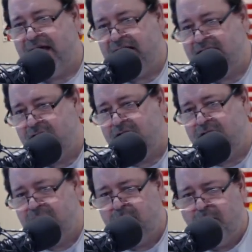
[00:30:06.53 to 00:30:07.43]

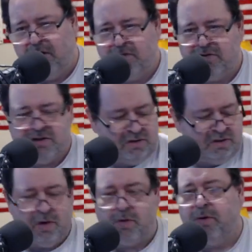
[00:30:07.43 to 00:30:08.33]
You are
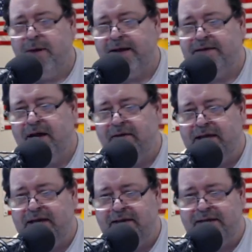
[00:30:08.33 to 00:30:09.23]
so correct, and I'll get
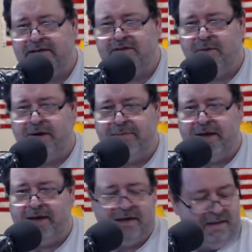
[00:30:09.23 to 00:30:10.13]
into that story in a
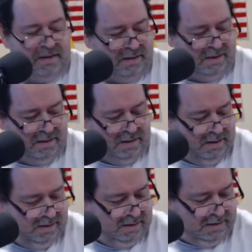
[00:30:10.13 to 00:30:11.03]
minute.
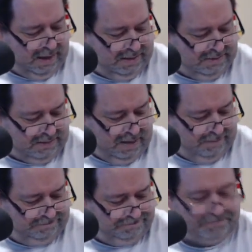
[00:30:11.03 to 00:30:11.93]
That is
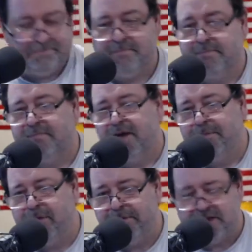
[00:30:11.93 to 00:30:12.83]

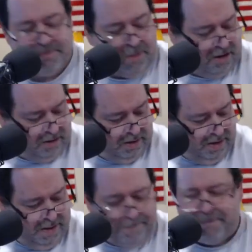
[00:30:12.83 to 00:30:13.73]
pretty much spot on.
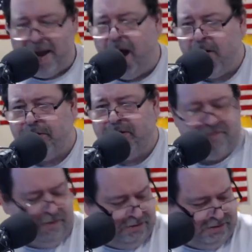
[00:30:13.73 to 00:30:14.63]
Powdered
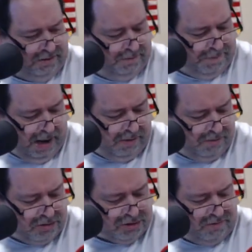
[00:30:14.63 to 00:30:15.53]
version. Powdered
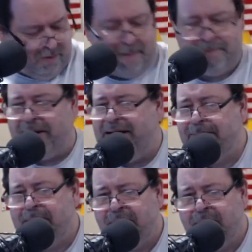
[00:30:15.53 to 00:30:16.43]
version of what? Peanut
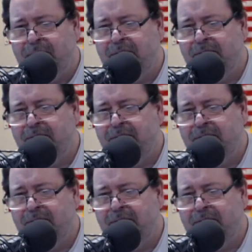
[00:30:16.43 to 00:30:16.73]
butter?